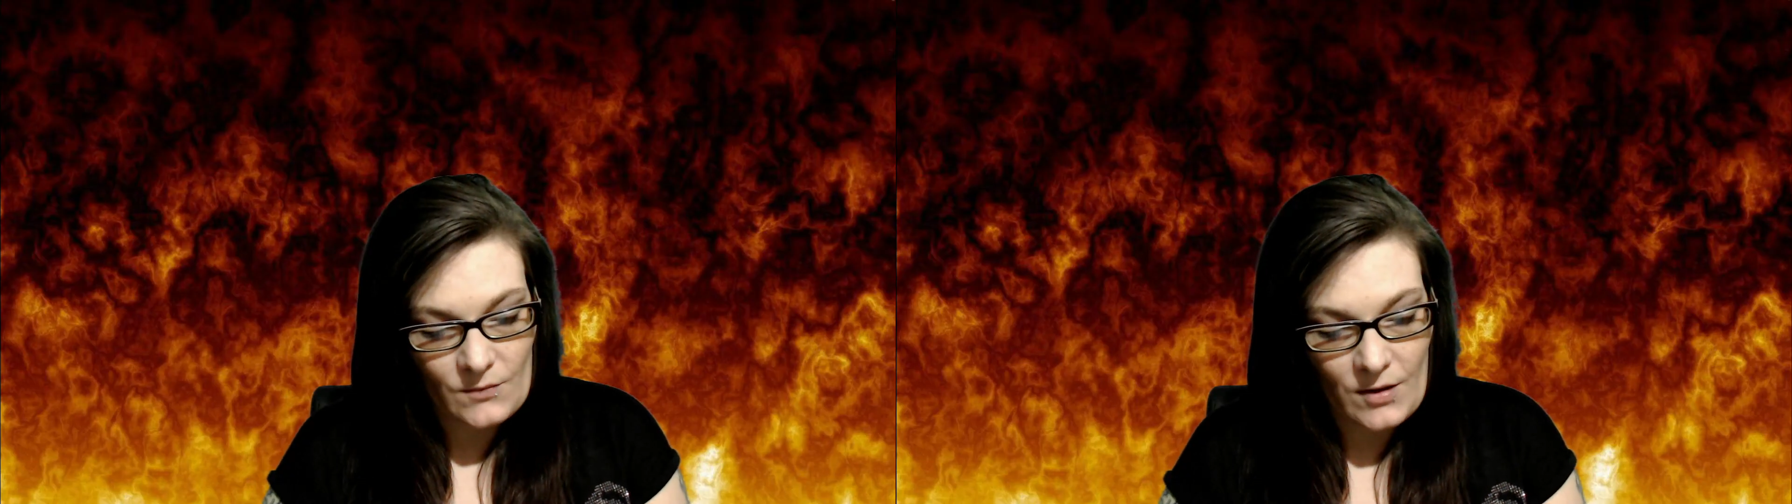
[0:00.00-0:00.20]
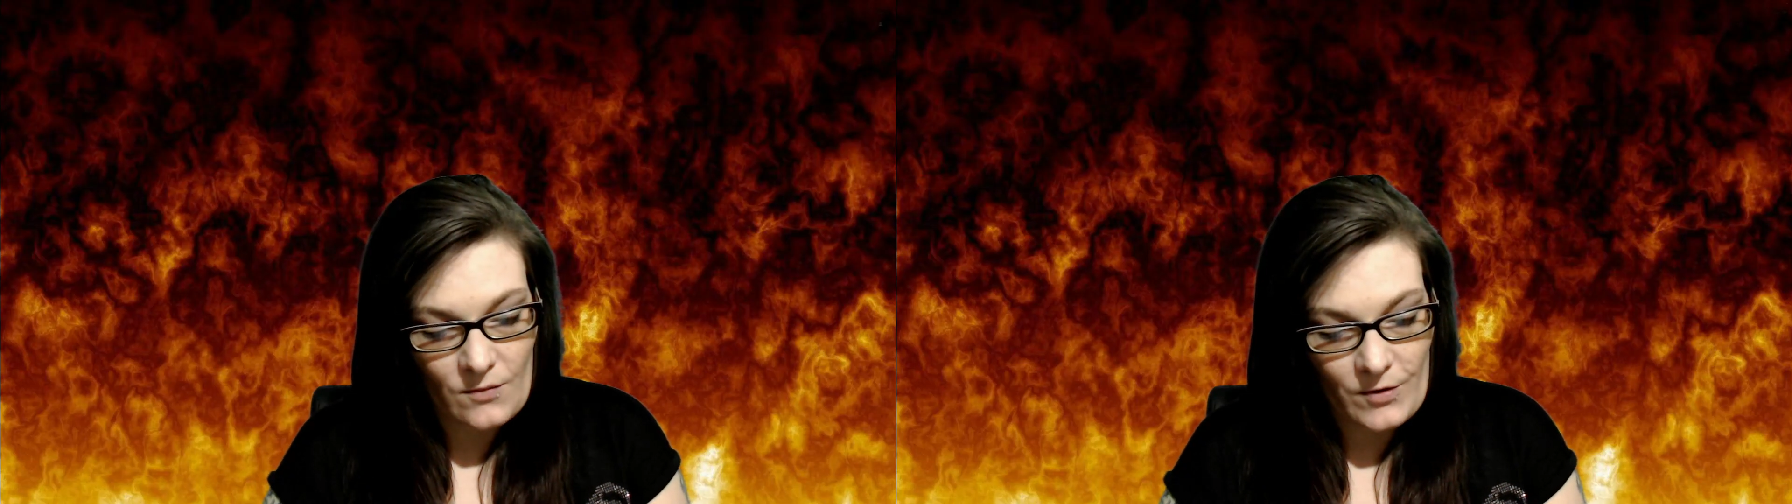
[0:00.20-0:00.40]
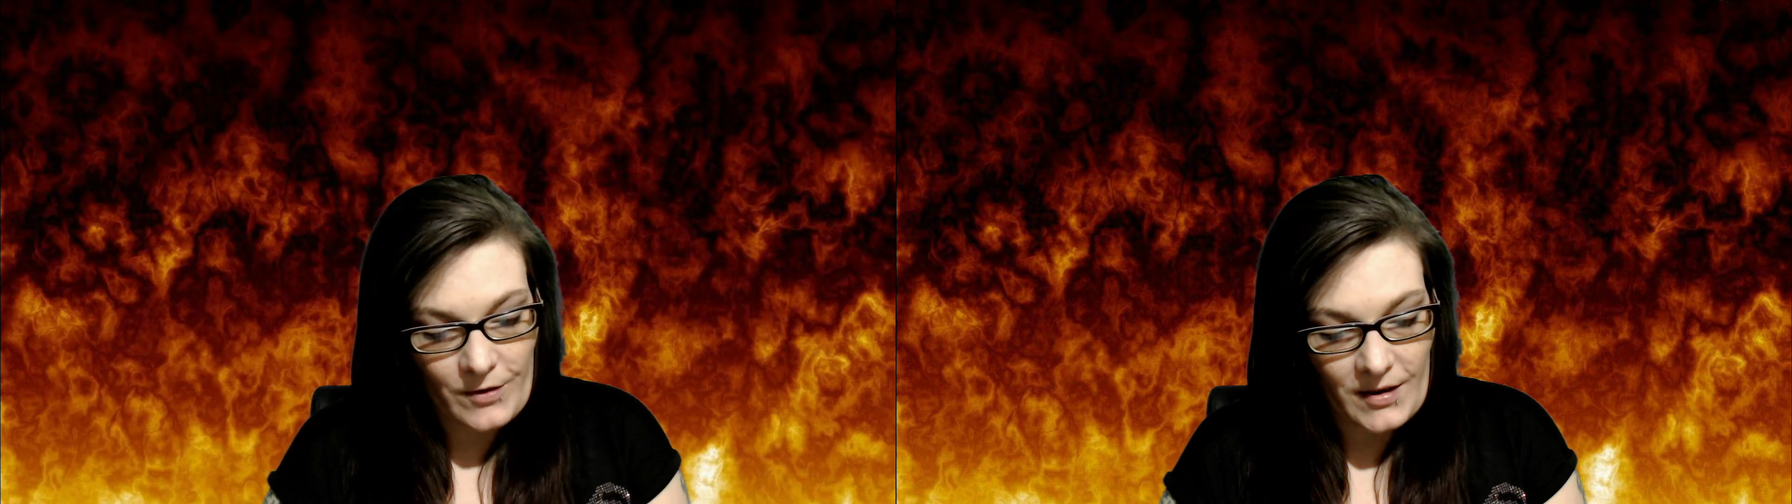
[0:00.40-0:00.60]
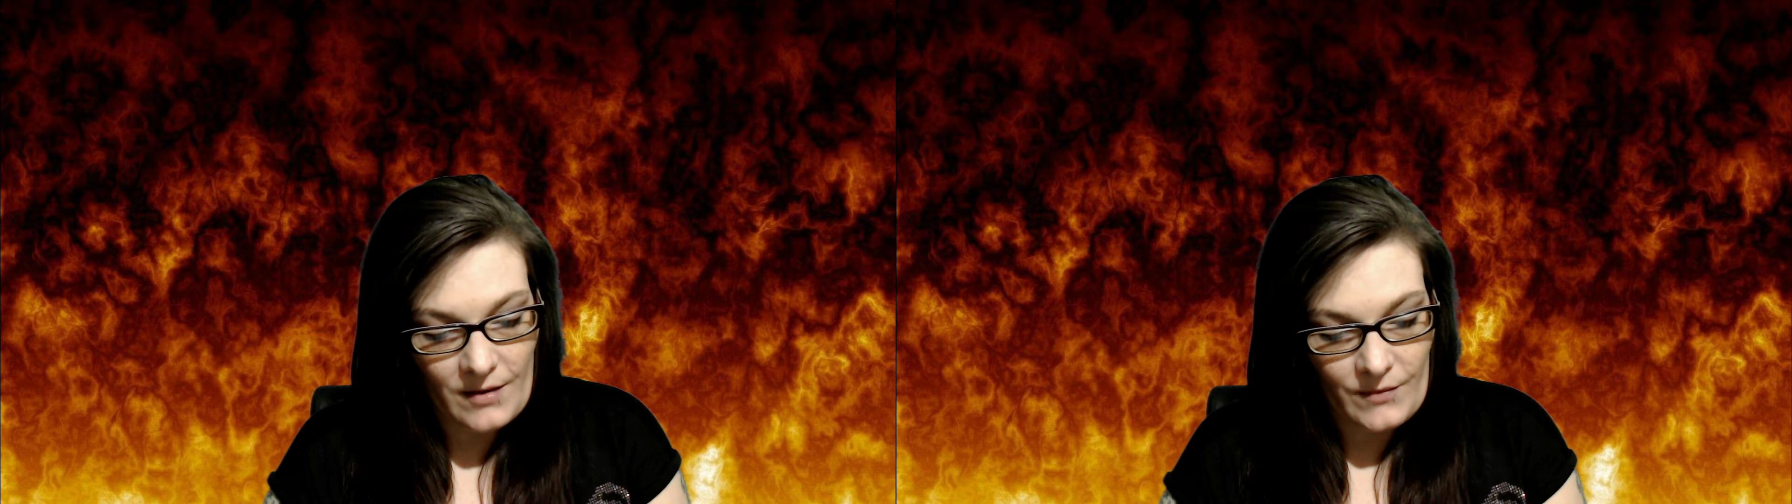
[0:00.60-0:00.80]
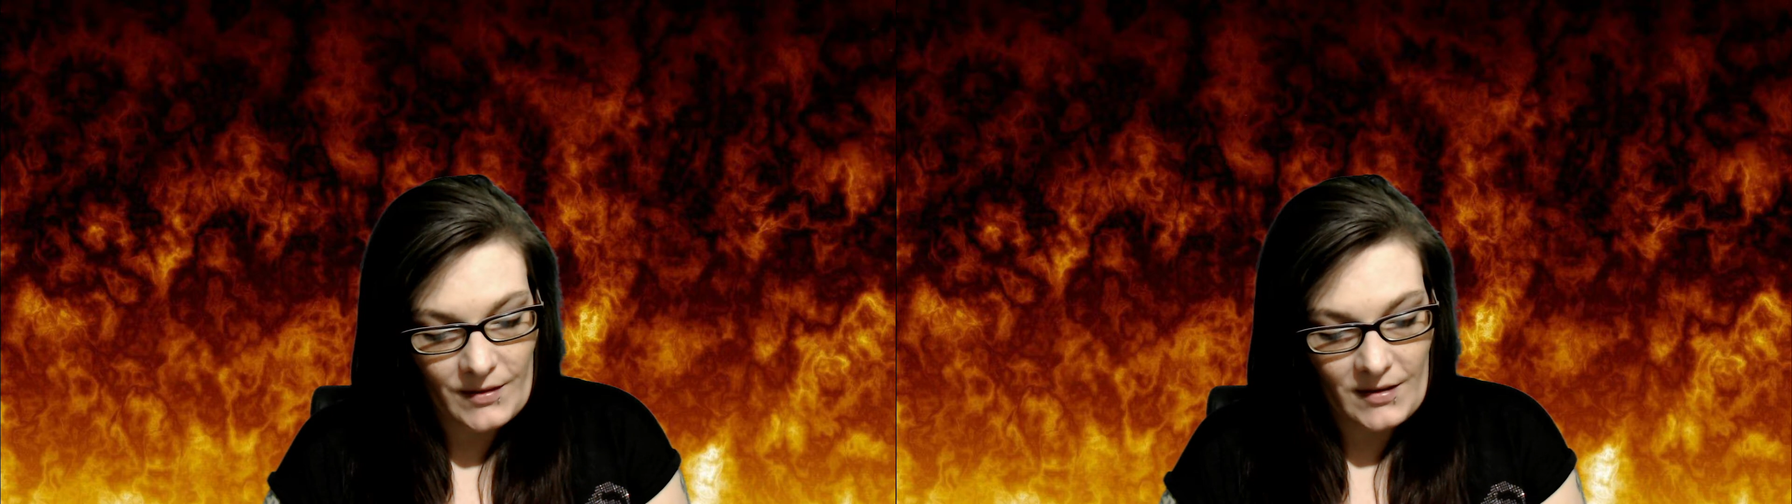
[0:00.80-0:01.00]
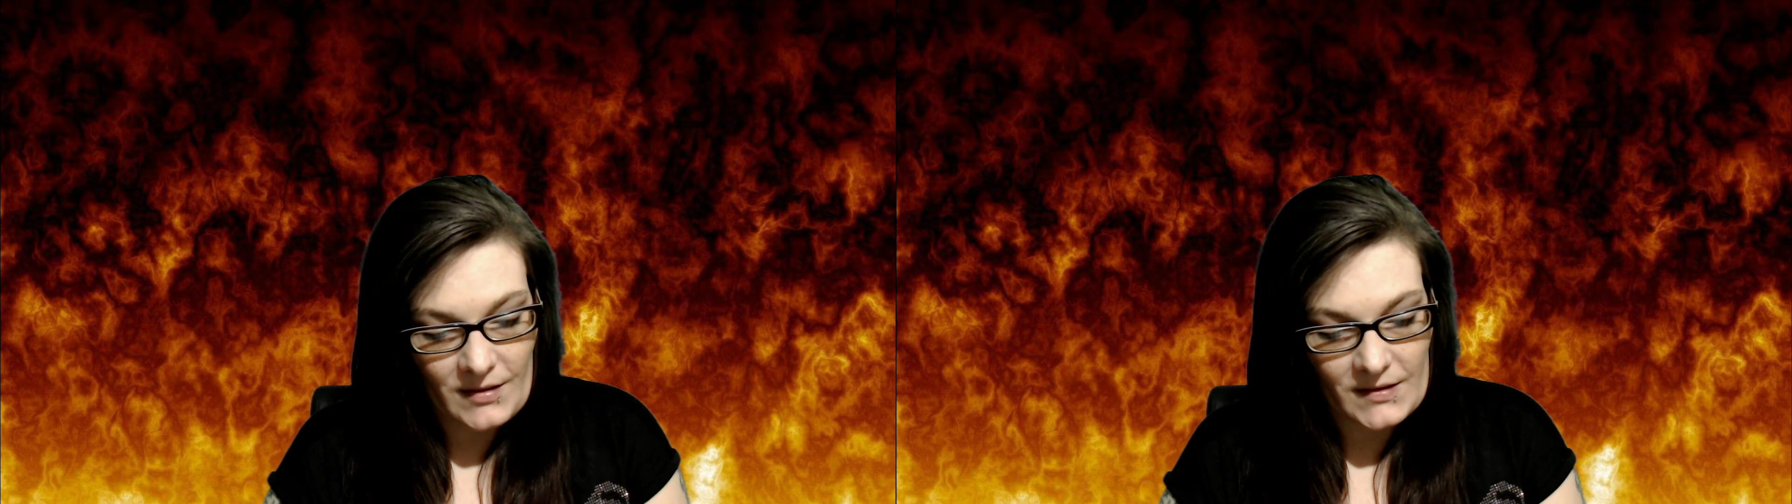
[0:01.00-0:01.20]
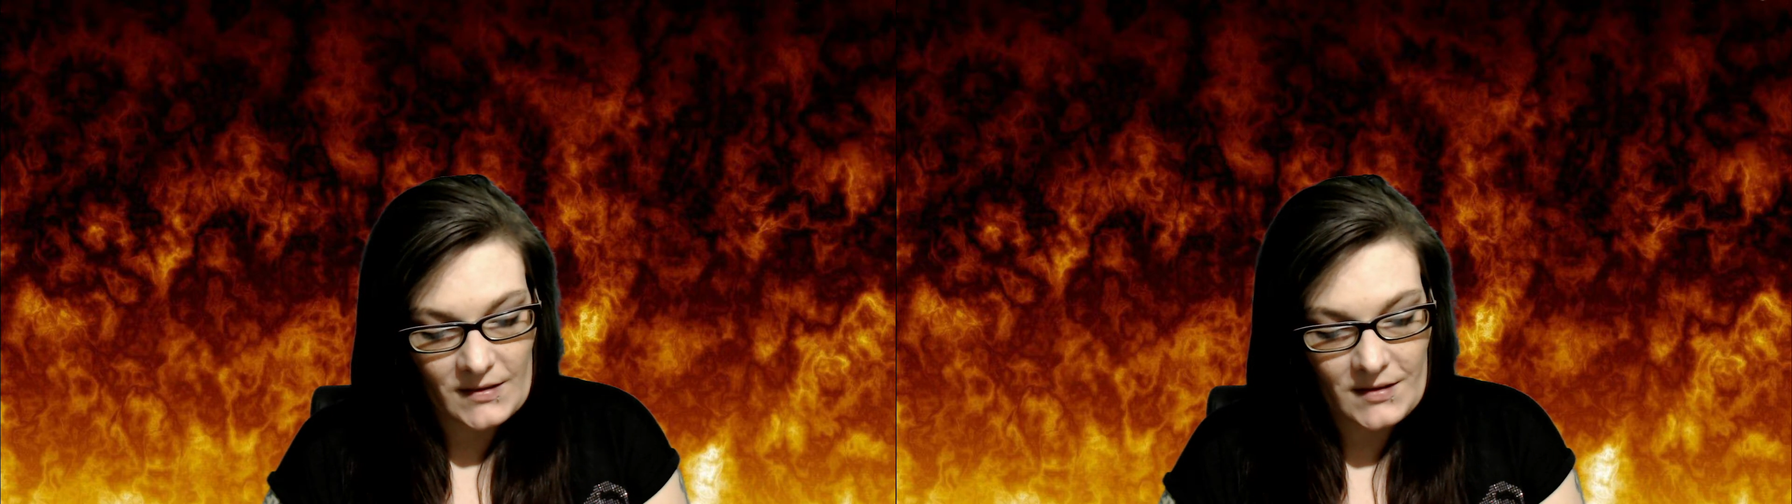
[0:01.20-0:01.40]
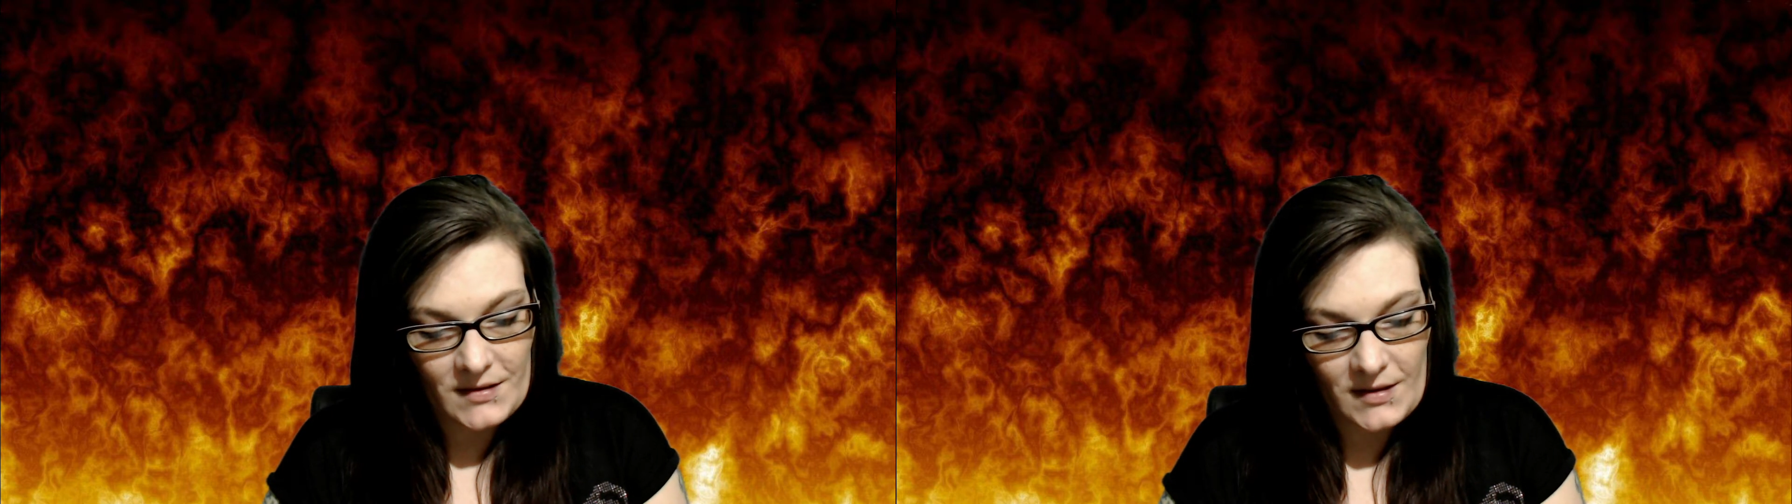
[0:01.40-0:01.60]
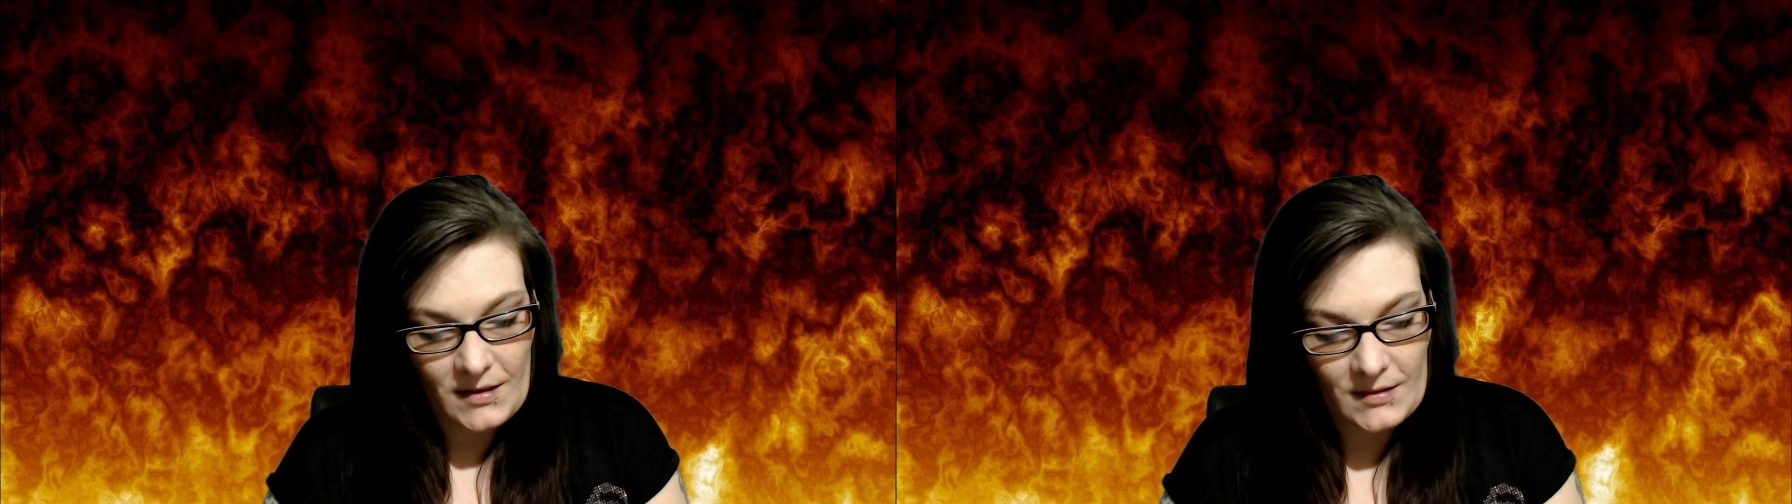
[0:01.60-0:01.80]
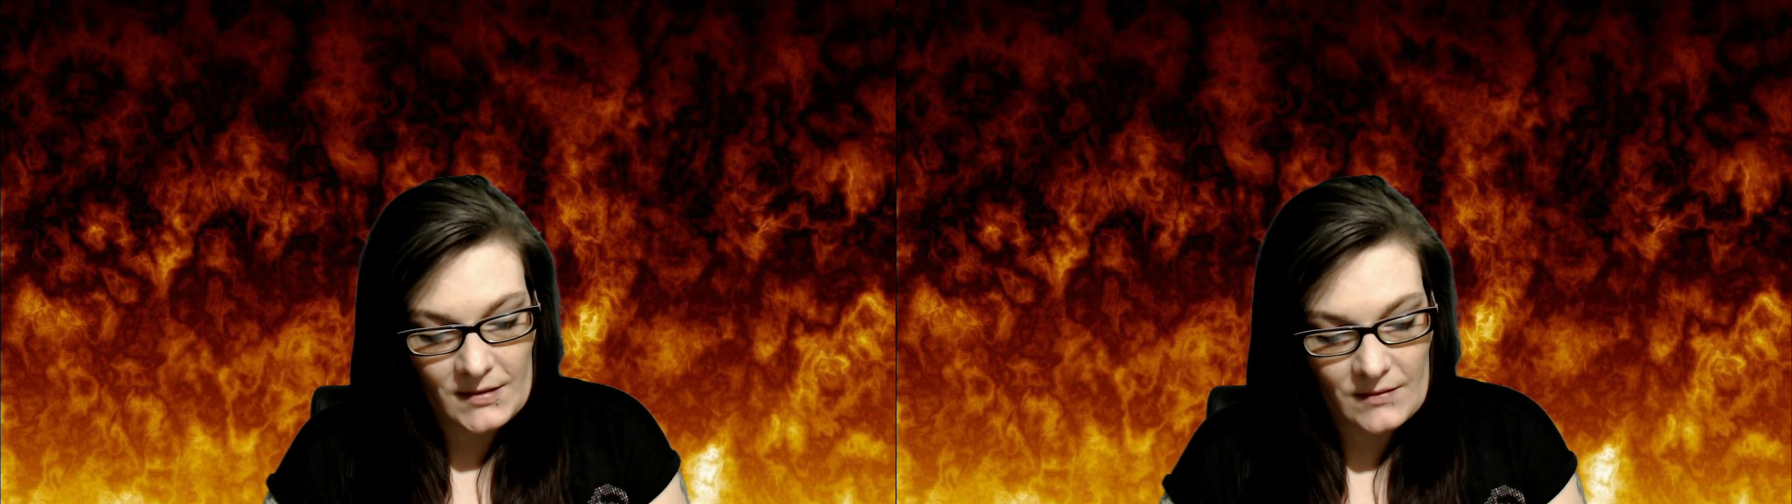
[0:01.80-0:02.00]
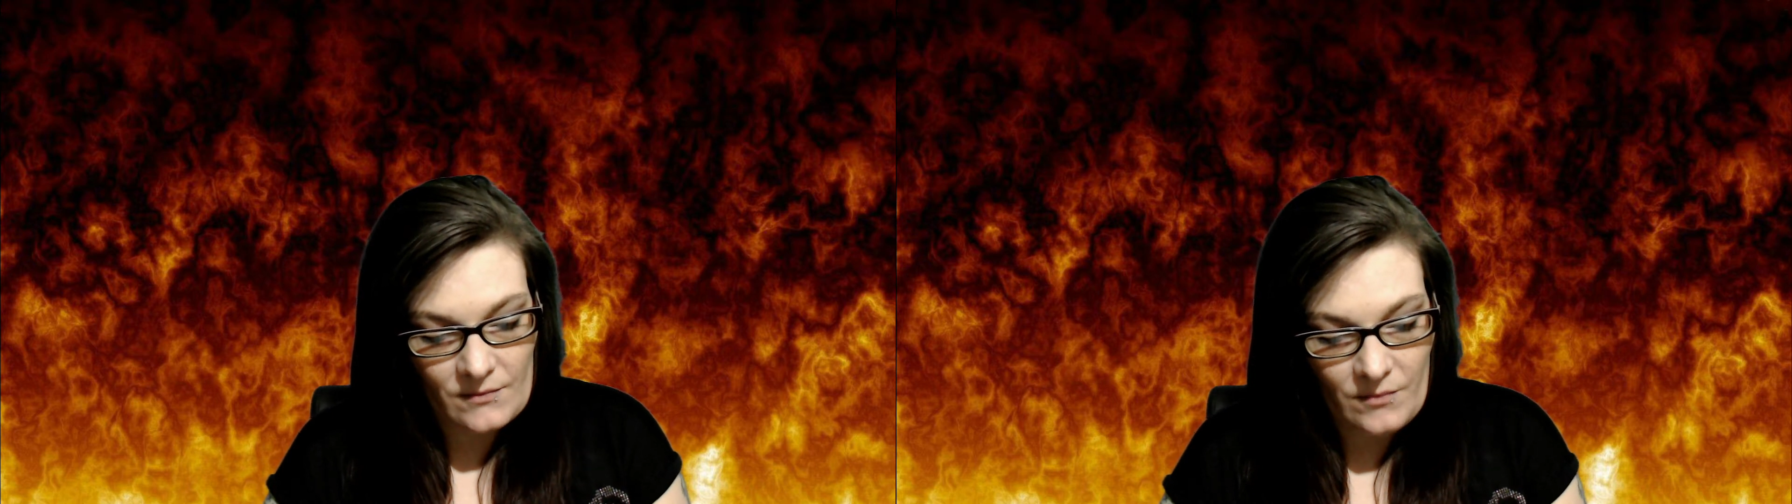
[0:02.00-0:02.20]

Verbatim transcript: while working with these entities,